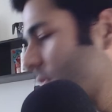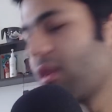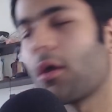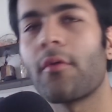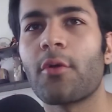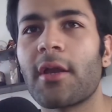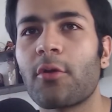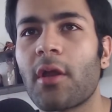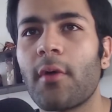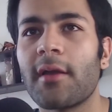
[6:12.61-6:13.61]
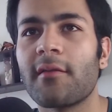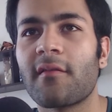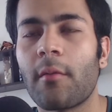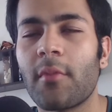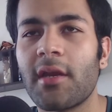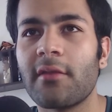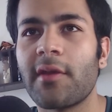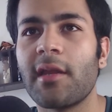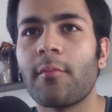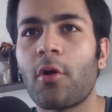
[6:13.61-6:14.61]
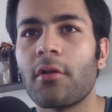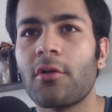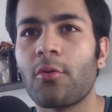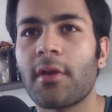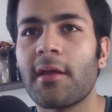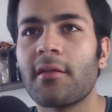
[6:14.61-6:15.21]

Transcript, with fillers: Now we're going to require the submarine 3D model to create